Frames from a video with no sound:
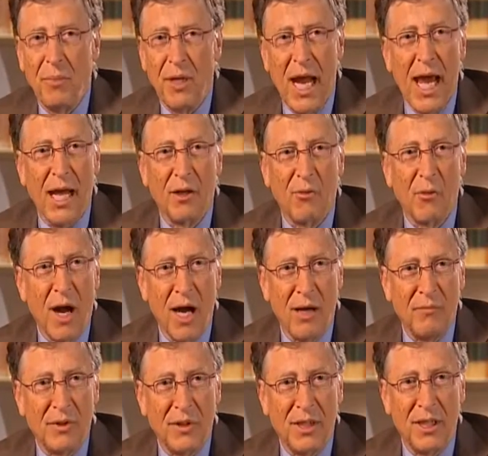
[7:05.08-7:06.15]
playing
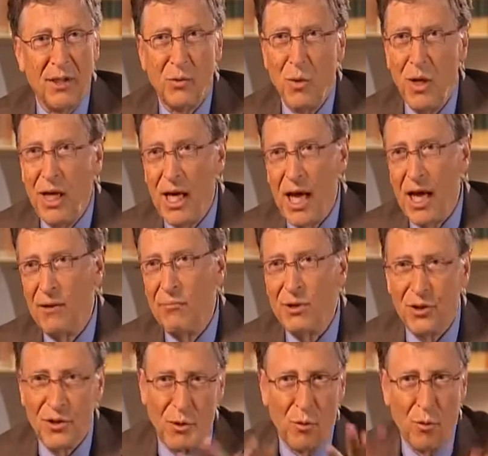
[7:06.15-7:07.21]
Bananagrams this
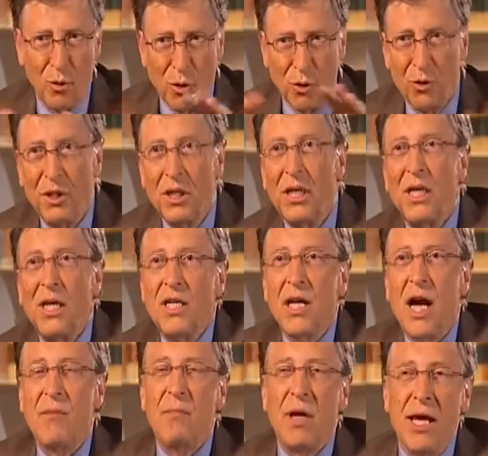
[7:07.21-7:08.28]
weekend, which is a word
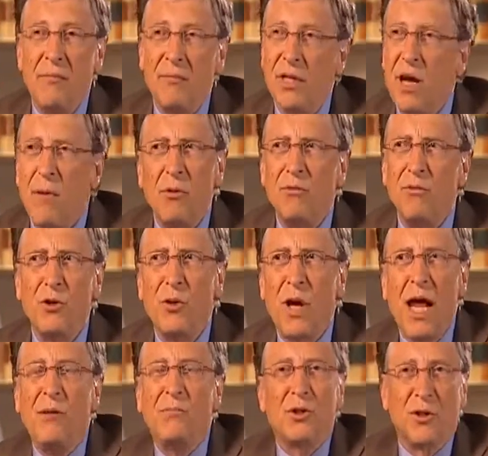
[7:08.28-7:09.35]
type game. The number of
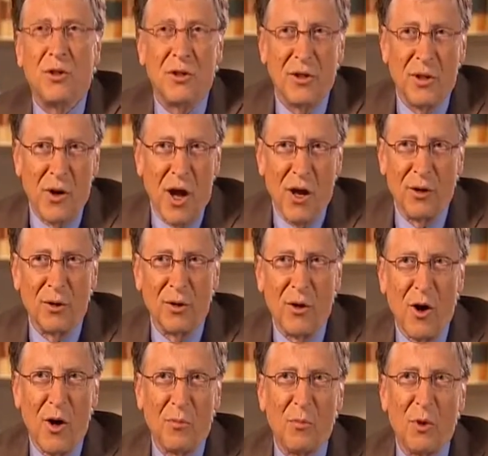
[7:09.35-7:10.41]
new games that are out
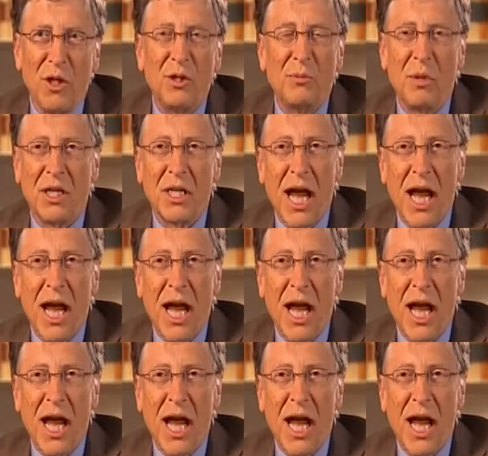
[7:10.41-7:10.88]
are pretty